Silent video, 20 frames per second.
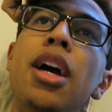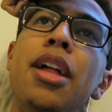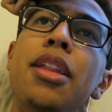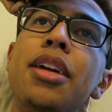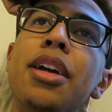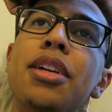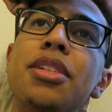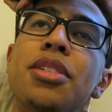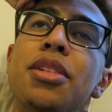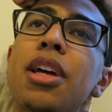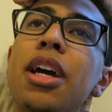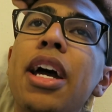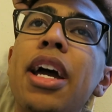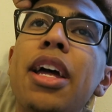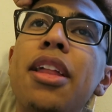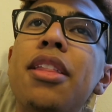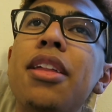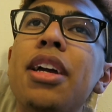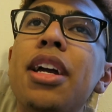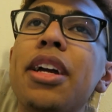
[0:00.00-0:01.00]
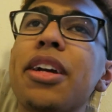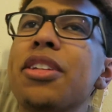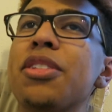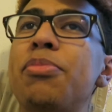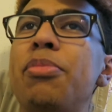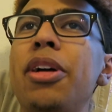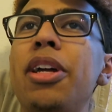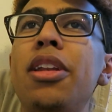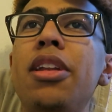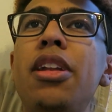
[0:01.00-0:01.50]
I think I
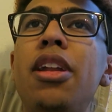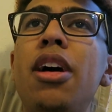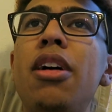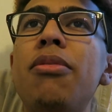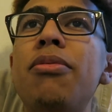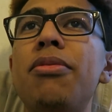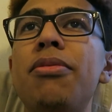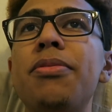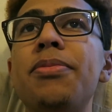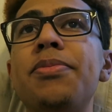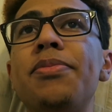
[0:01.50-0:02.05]
explained enough.